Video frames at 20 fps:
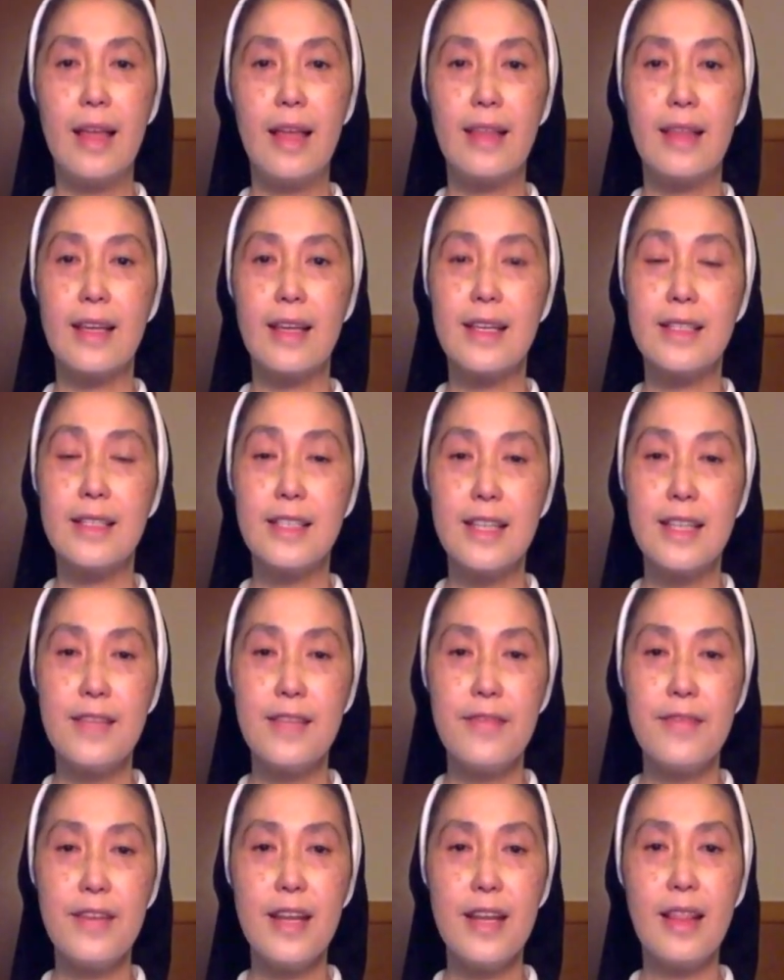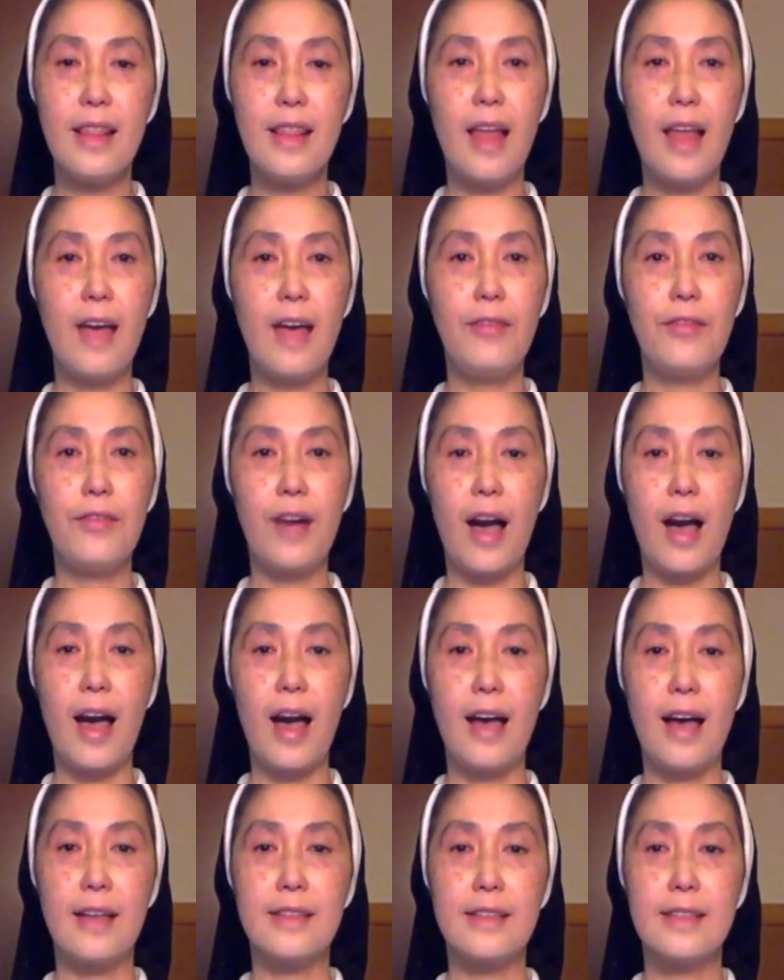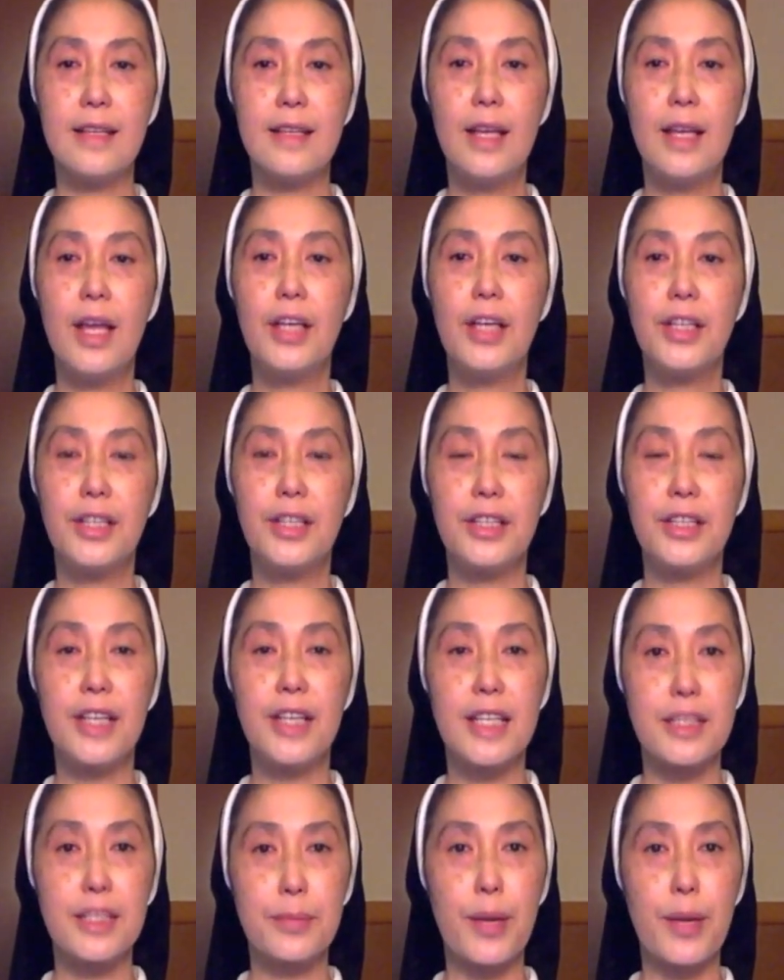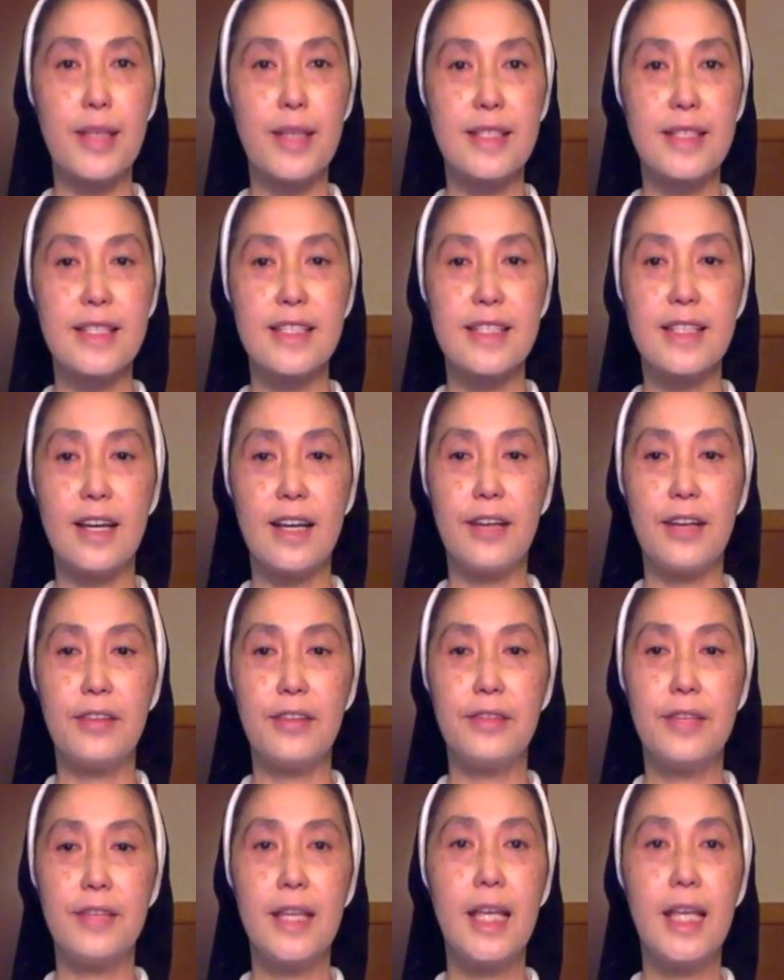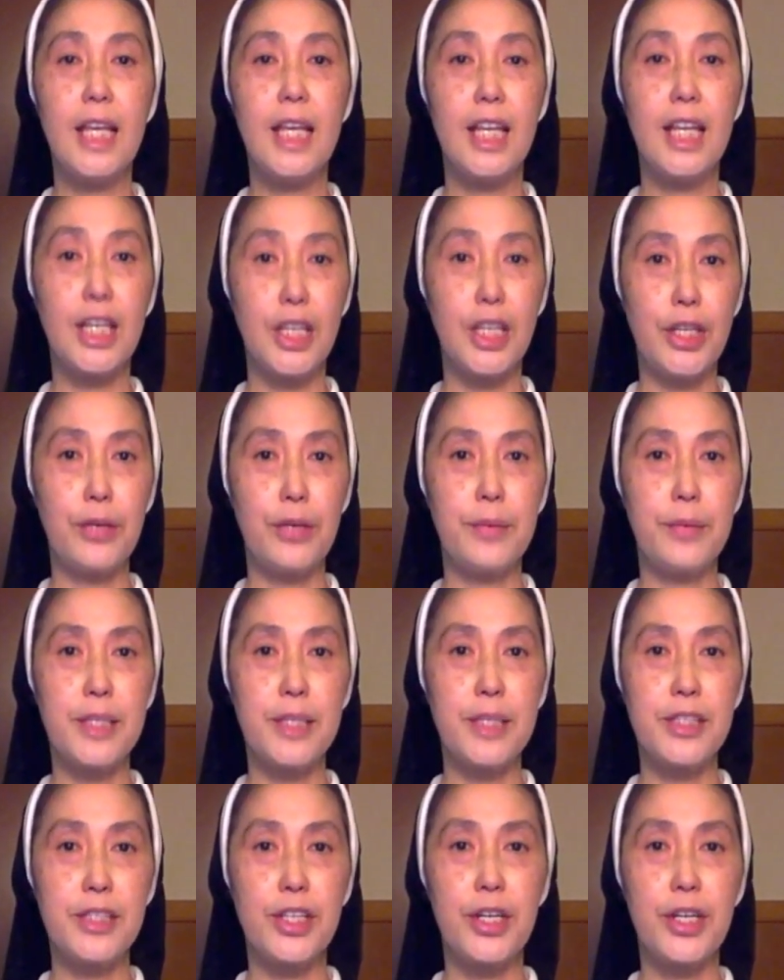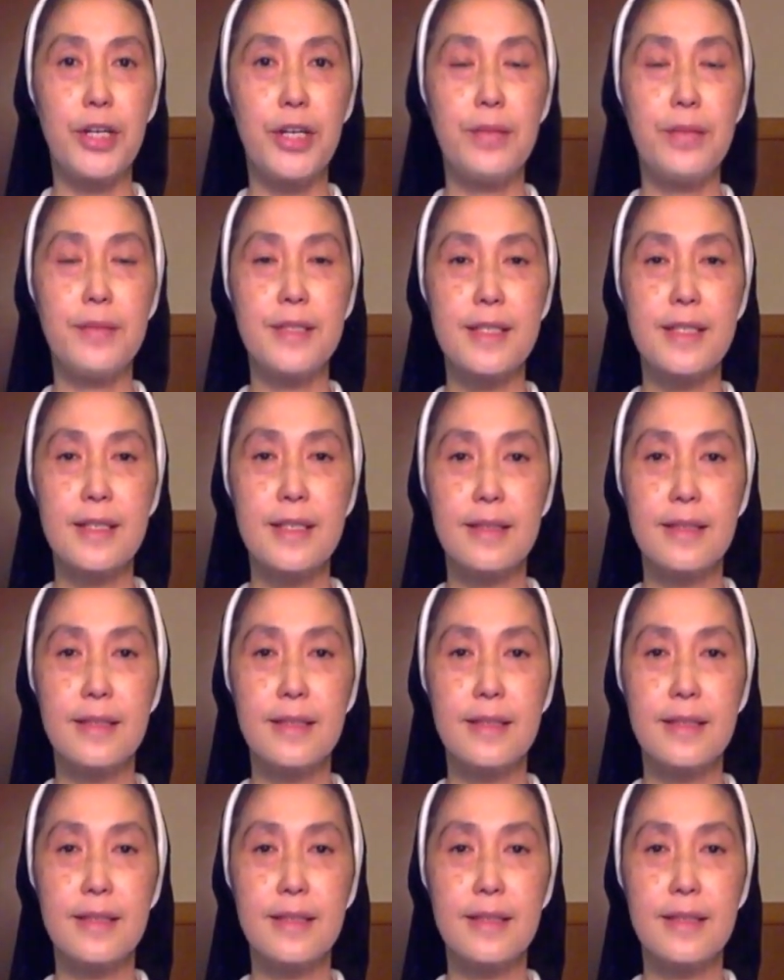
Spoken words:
that his infinite love for us could express itself in human terms.